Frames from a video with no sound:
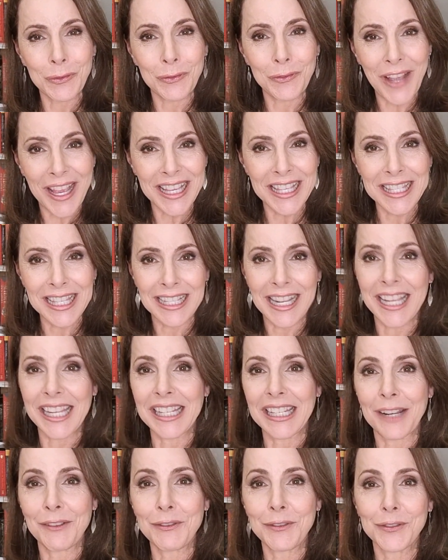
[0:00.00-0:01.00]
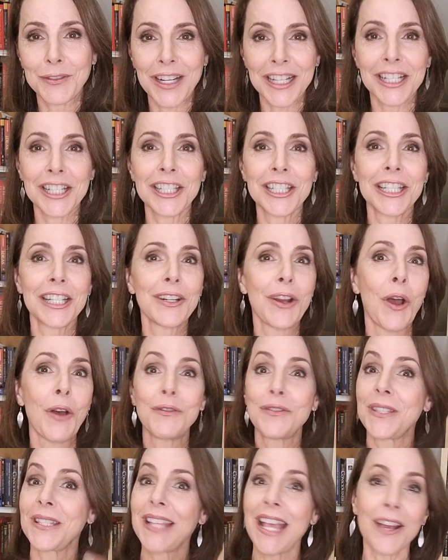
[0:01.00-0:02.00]
fast, like in a fraction
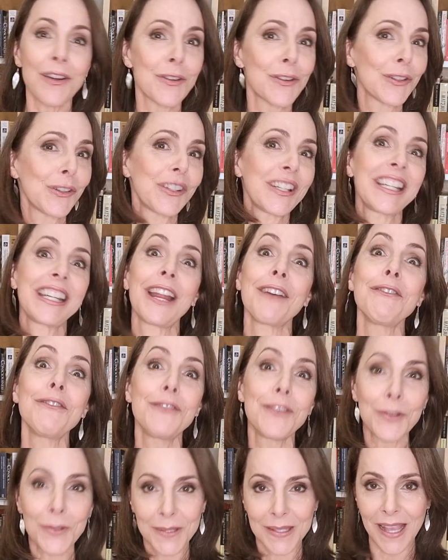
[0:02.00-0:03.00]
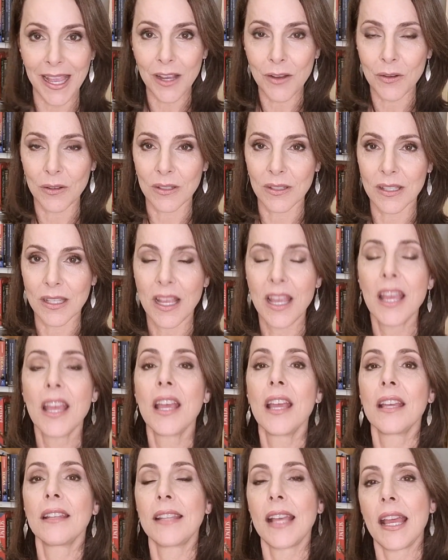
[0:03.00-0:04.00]
of a second or in a few seconds,
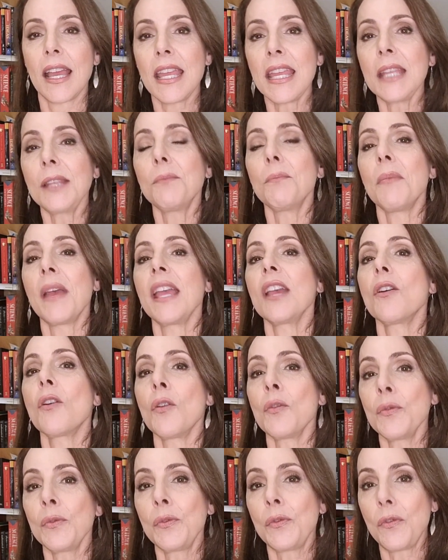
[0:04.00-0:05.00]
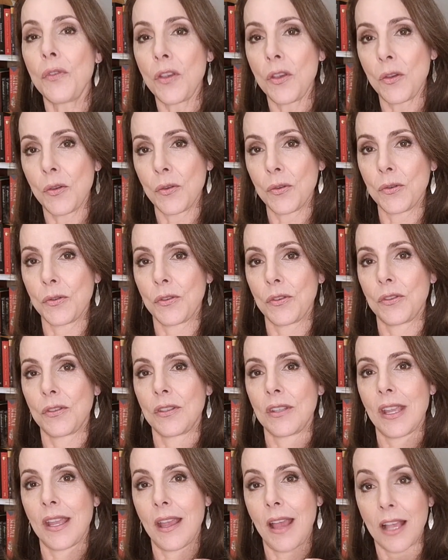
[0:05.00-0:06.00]
that it may confuse
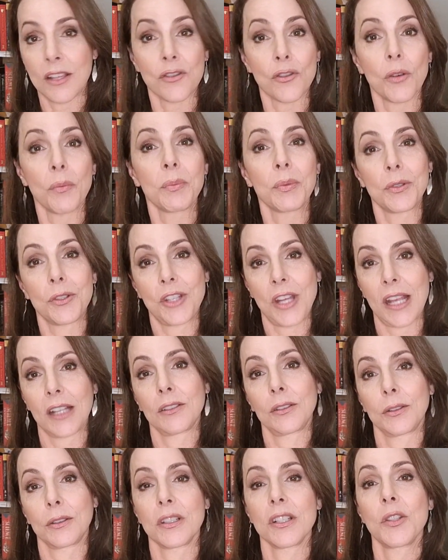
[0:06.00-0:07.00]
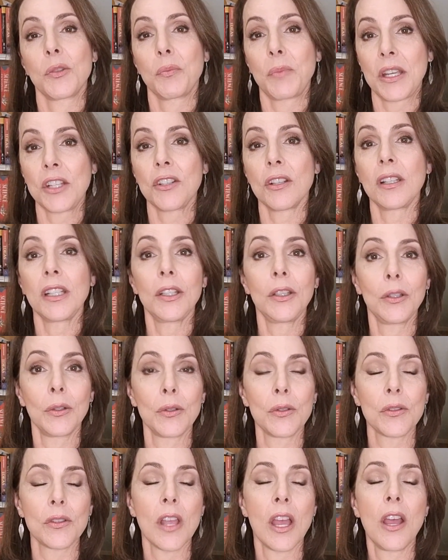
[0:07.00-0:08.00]
the astral projector, especially
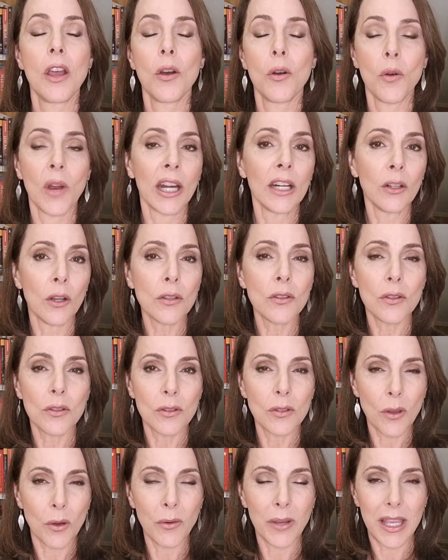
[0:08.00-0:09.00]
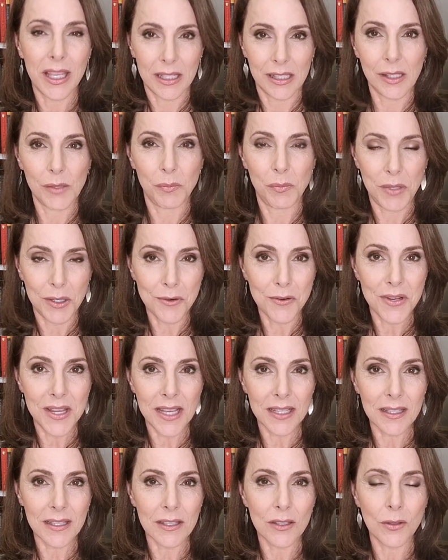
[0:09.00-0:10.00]
those who are not so
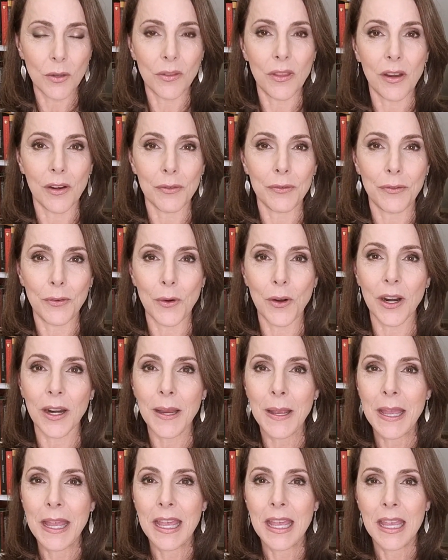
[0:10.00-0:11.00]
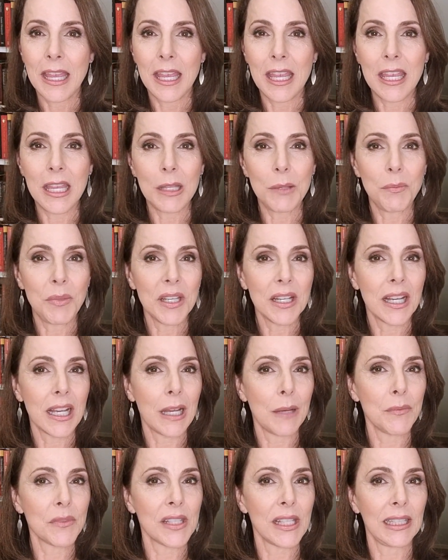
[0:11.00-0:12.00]
experienced. So therefore, it
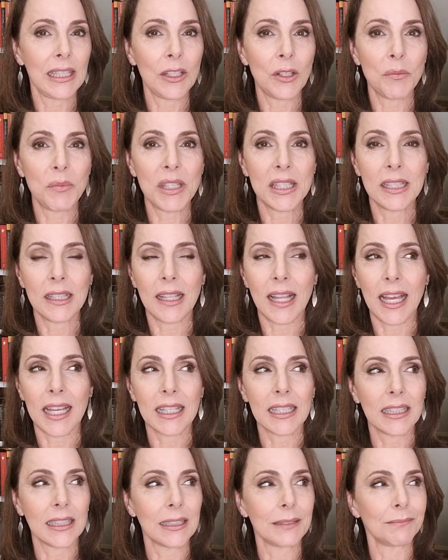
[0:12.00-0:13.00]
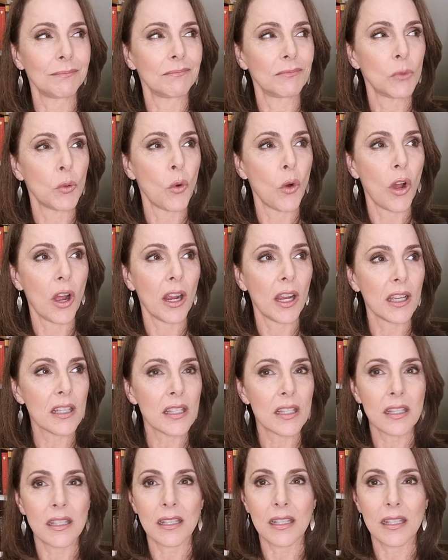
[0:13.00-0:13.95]
becomes a little bit like, was